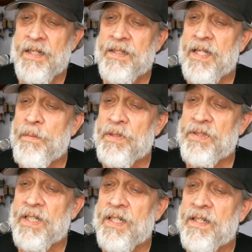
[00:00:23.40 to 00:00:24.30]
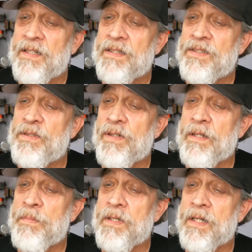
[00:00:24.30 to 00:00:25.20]
Time is uh, 2
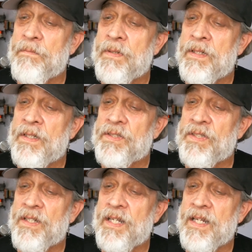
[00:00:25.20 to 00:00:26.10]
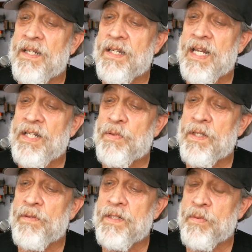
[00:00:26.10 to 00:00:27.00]
8 p.m. Sunday, 8
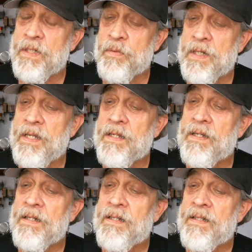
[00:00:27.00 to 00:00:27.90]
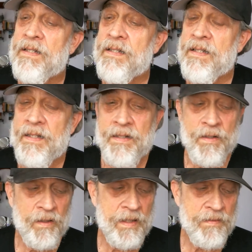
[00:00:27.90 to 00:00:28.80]
23, 2020.
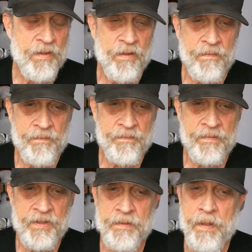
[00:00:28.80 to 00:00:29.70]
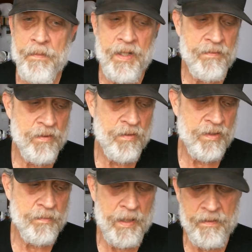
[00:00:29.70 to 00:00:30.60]
Early afternoon. Just about mid afternoon,
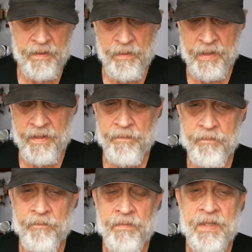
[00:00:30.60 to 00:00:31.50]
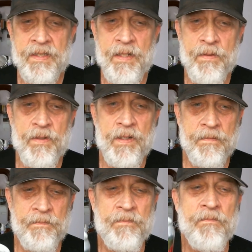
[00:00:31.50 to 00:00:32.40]
just about. Anyway they were doing
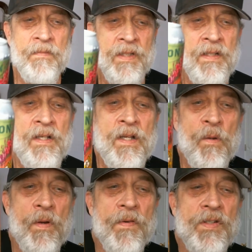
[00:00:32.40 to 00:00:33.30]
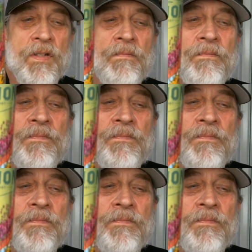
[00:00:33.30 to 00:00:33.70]
revision.